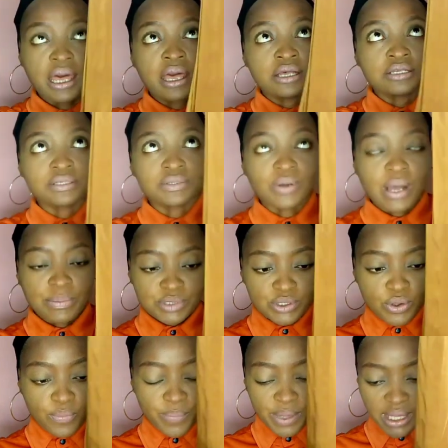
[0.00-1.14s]
so I'm
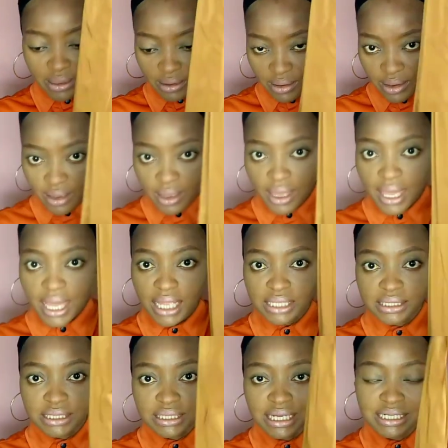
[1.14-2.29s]
stopping here, and the
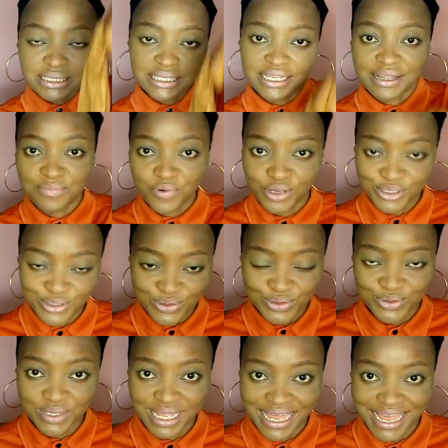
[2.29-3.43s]
next thing I'm going to do,
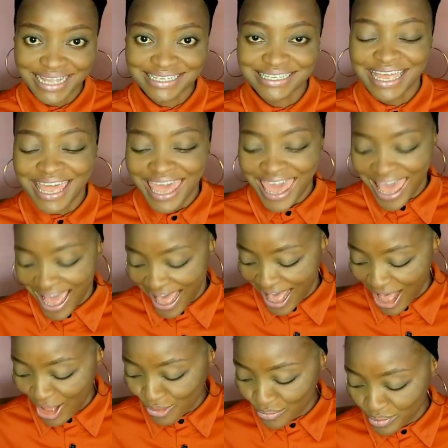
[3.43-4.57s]
guys,
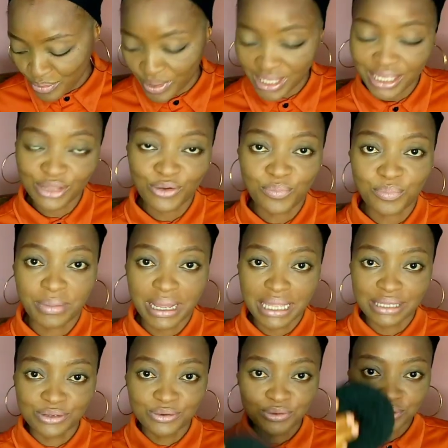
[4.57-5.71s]
I'll be picking up my
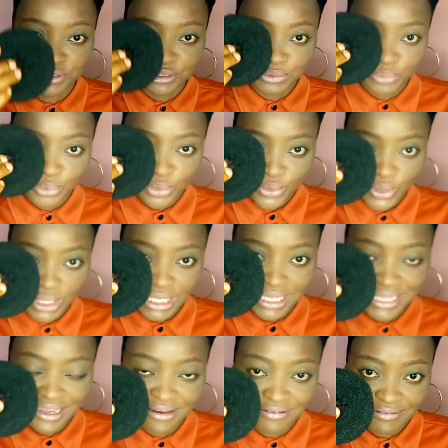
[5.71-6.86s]
donut bond,
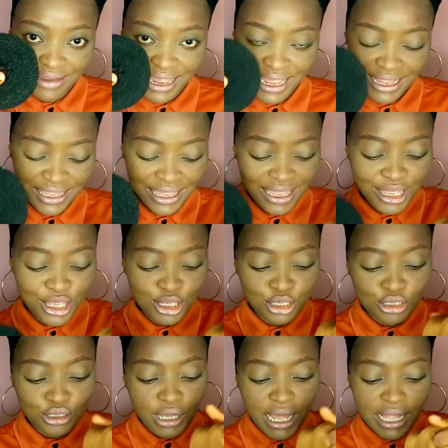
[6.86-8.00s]
right,
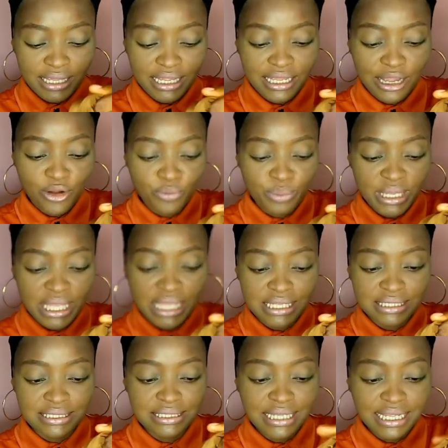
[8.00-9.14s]
and then I'll be
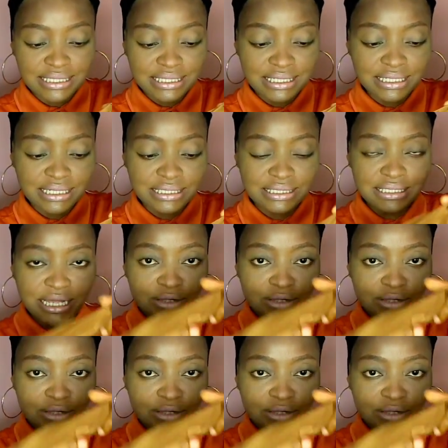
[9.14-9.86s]
inserting it. I'll